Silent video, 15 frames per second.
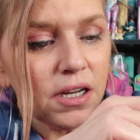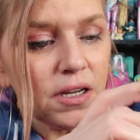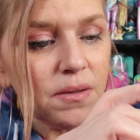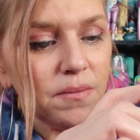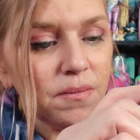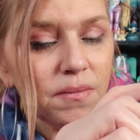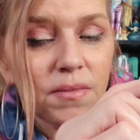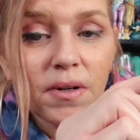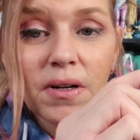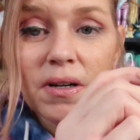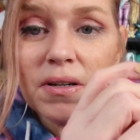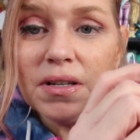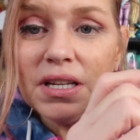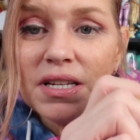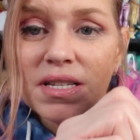
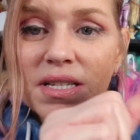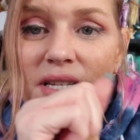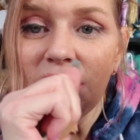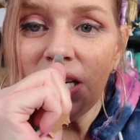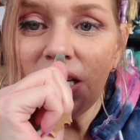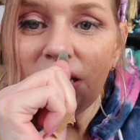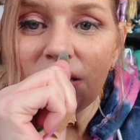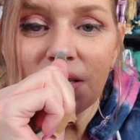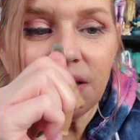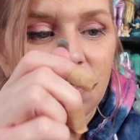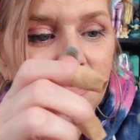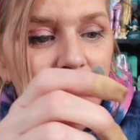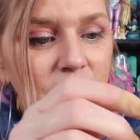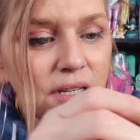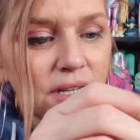Oh, that's neat. So
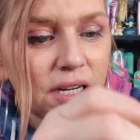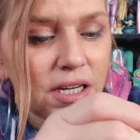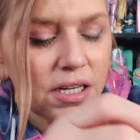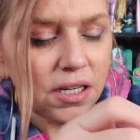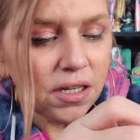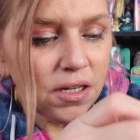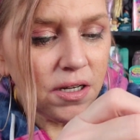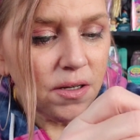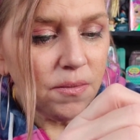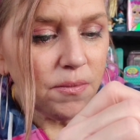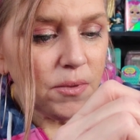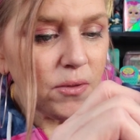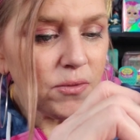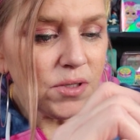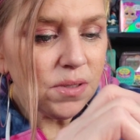you can like
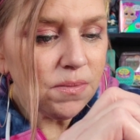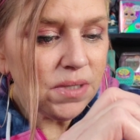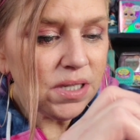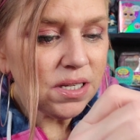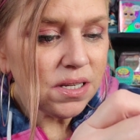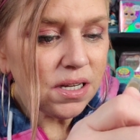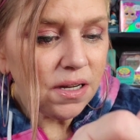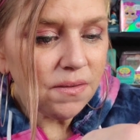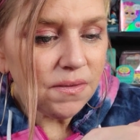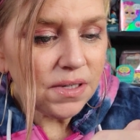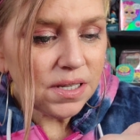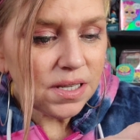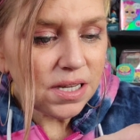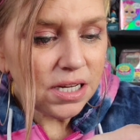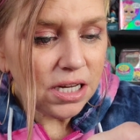pose them and stuff.
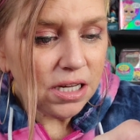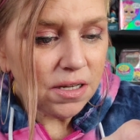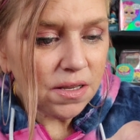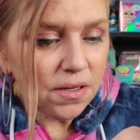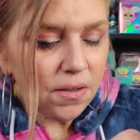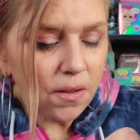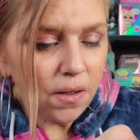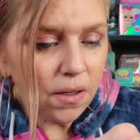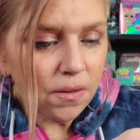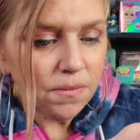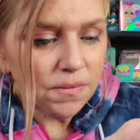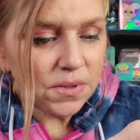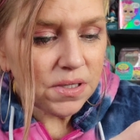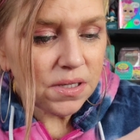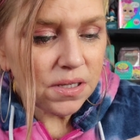Let's see their
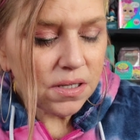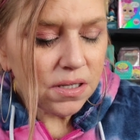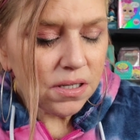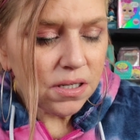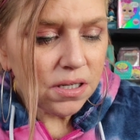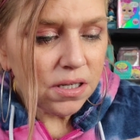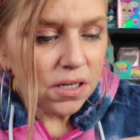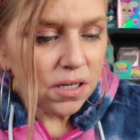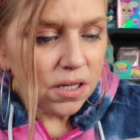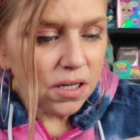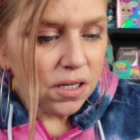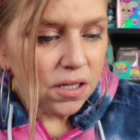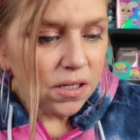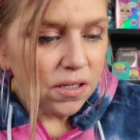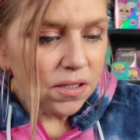arms.
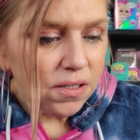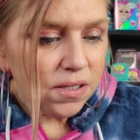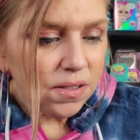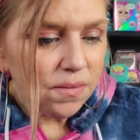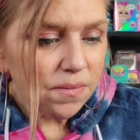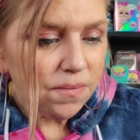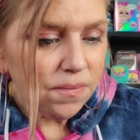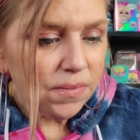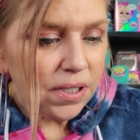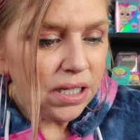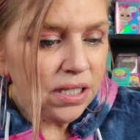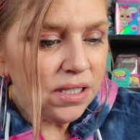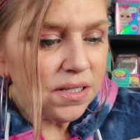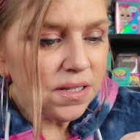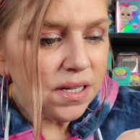It's
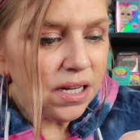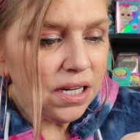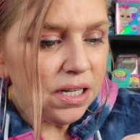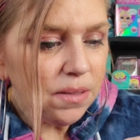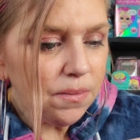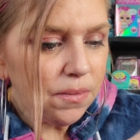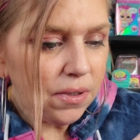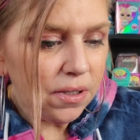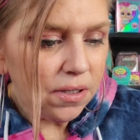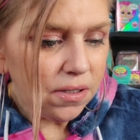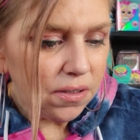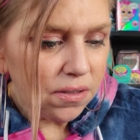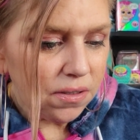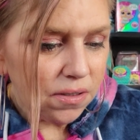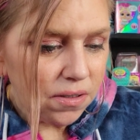kind of tight, but
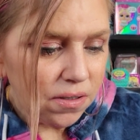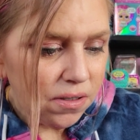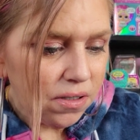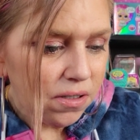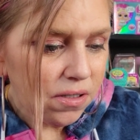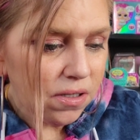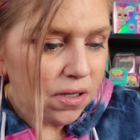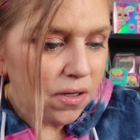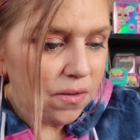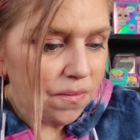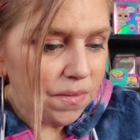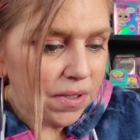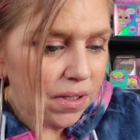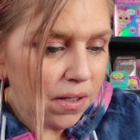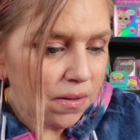
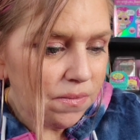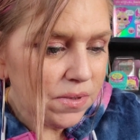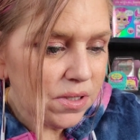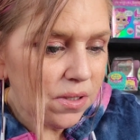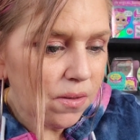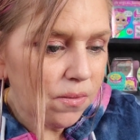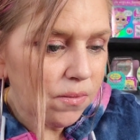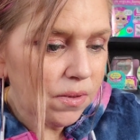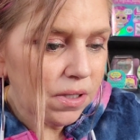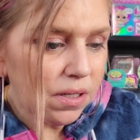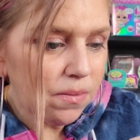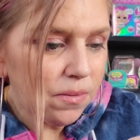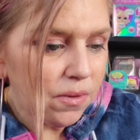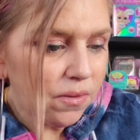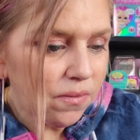no, the arms don't
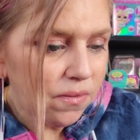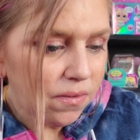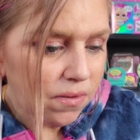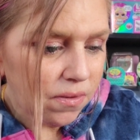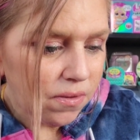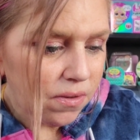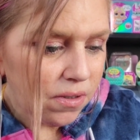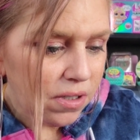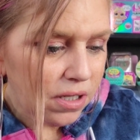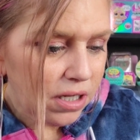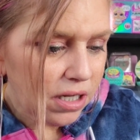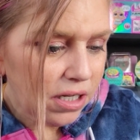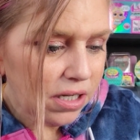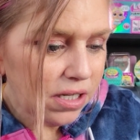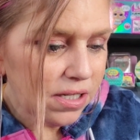really move.
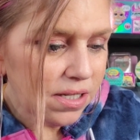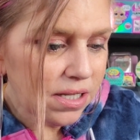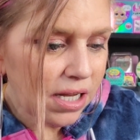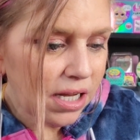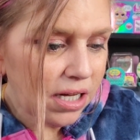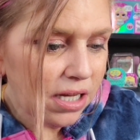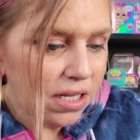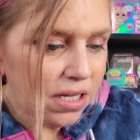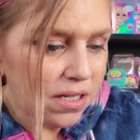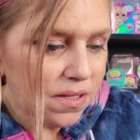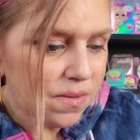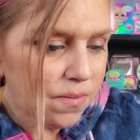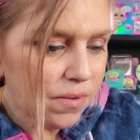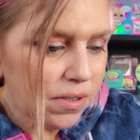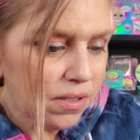At least not on
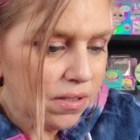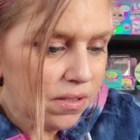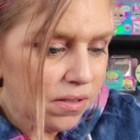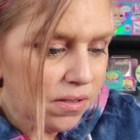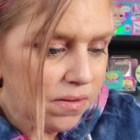this one.